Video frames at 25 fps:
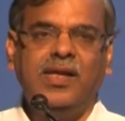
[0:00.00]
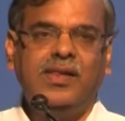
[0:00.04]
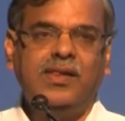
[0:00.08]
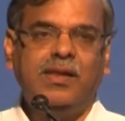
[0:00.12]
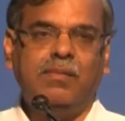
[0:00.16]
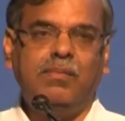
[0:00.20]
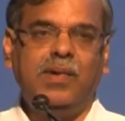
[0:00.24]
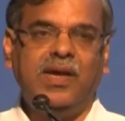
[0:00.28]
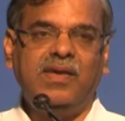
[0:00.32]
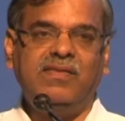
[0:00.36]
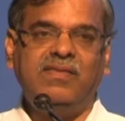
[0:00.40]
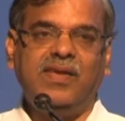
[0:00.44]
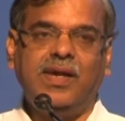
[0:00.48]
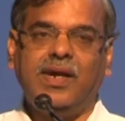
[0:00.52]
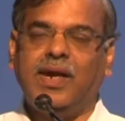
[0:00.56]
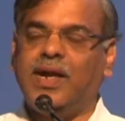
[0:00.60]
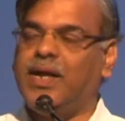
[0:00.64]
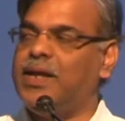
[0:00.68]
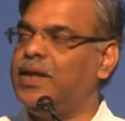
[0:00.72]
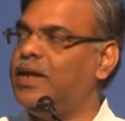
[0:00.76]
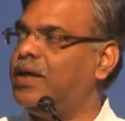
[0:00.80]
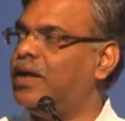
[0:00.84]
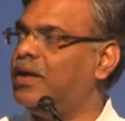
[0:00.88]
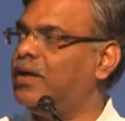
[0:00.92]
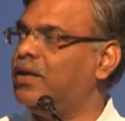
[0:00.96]
The basic
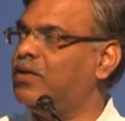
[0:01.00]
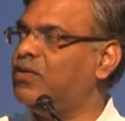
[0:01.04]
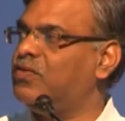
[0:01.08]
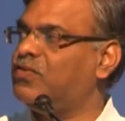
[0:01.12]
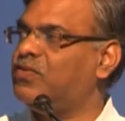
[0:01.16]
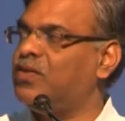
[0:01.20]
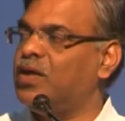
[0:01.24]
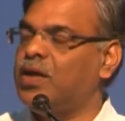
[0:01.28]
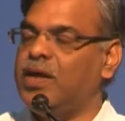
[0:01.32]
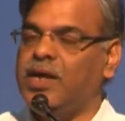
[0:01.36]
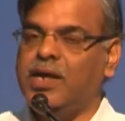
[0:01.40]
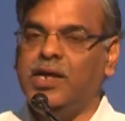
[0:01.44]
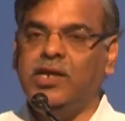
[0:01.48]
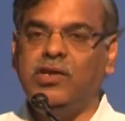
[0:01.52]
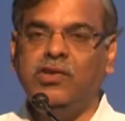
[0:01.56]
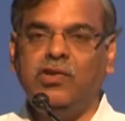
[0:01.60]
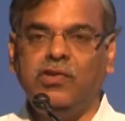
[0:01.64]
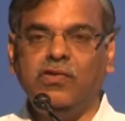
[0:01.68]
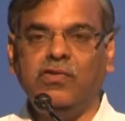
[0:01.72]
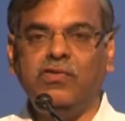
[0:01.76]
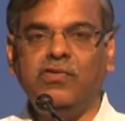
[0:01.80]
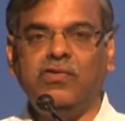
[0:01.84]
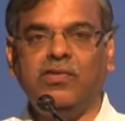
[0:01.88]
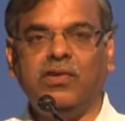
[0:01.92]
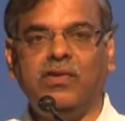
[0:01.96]
idea is
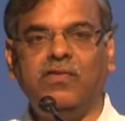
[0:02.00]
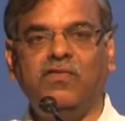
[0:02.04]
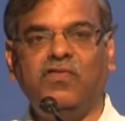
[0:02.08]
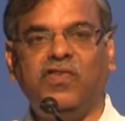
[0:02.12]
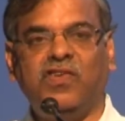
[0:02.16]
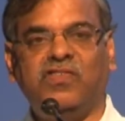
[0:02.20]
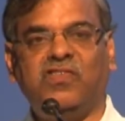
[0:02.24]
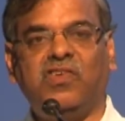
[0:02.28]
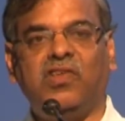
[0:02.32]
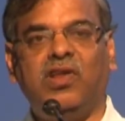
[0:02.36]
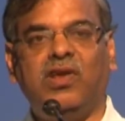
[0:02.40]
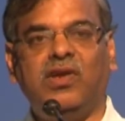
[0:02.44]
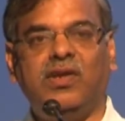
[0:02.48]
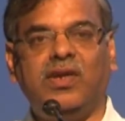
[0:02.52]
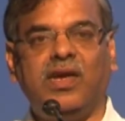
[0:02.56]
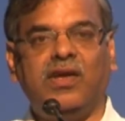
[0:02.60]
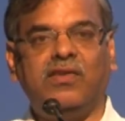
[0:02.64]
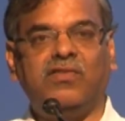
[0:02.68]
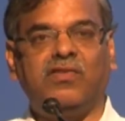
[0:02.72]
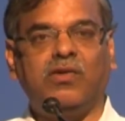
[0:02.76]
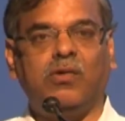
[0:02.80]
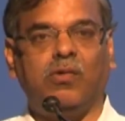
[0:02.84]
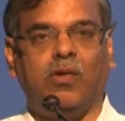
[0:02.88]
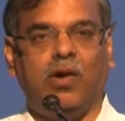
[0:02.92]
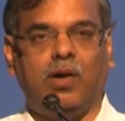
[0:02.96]
intuition
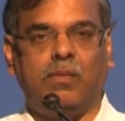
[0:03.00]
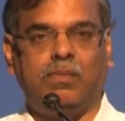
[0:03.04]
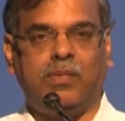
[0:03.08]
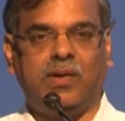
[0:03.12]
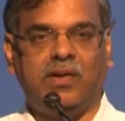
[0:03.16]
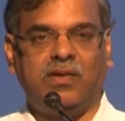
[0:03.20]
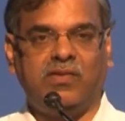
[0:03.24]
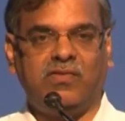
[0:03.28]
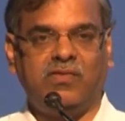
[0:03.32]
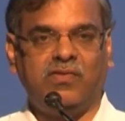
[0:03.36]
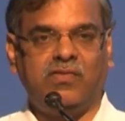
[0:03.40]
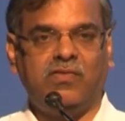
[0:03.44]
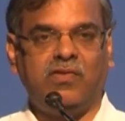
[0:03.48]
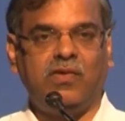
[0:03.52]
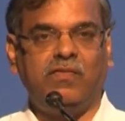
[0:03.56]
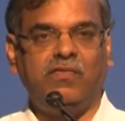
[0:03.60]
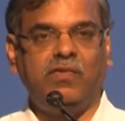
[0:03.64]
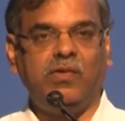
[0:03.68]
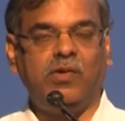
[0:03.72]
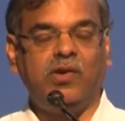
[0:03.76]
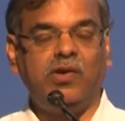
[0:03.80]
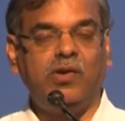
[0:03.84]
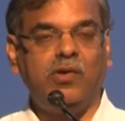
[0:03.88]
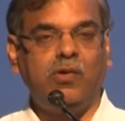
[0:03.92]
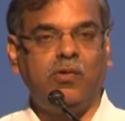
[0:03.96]
facilitates cooperation. So if
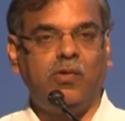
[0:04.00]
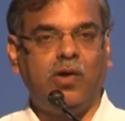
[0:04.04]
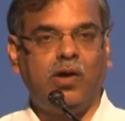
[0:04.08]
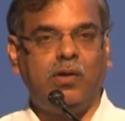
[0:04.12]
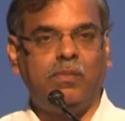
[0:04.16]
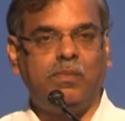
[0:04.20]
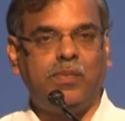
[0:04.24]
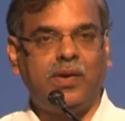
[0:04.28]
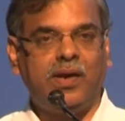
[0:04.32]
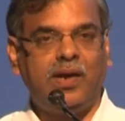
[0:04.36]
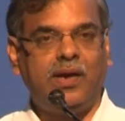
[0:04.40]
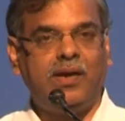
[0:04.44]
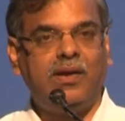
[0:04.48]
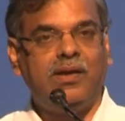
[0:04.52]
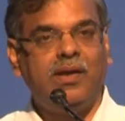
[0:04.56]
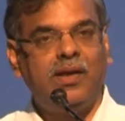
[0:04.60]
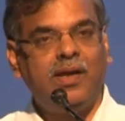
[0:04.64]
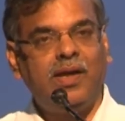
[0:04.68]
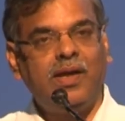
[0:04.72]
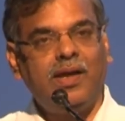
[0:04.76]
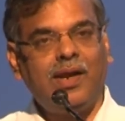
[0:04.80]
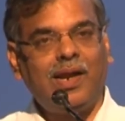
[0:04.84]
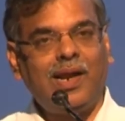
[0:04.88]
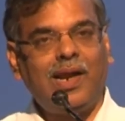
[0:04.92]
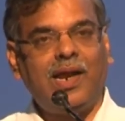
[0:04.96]
you want to cooperate,
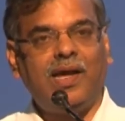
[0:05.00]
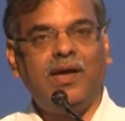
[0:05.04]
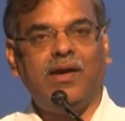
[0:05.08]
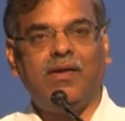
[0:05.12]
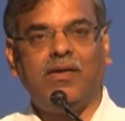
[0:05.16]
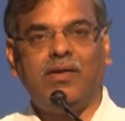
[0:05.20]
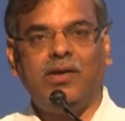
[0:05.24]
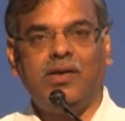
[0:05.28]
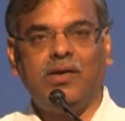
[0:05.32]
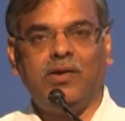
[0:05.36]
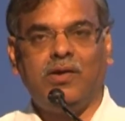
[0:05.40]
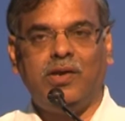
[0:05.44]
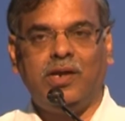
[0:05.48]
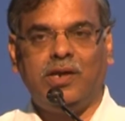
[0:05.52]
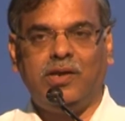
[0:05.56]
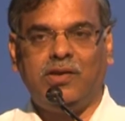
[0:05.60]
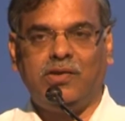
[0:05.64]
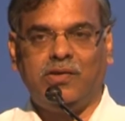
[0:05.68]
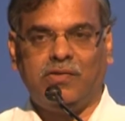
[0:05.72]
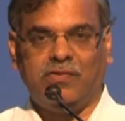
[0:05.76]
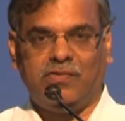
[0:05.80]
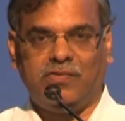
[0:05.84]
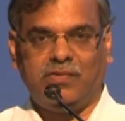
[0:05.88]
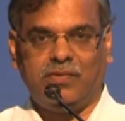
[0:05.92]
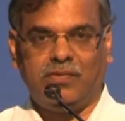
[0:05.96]
rely on your
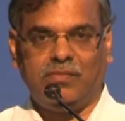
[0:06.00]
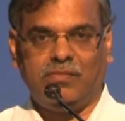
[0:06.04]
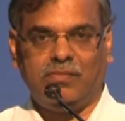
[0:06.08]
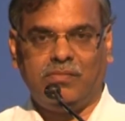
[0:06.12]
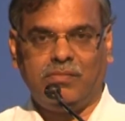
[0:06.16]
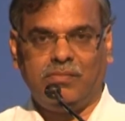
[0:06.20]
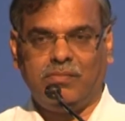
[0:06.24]
intuition.